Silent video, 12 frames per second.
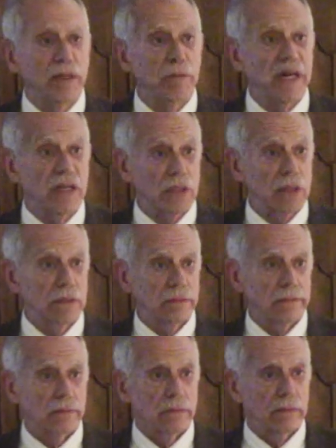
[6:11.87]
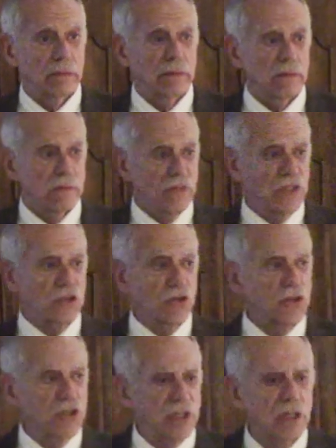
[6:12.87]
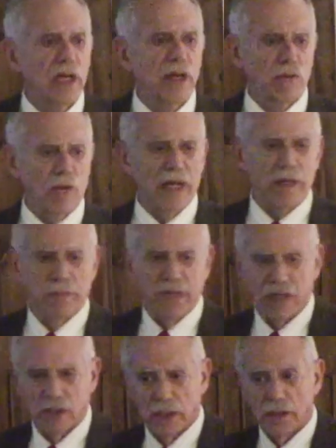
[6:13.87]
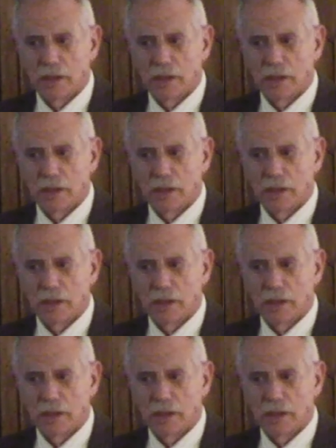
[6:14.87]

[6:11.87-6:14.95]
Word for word: about it, research it, and write about it.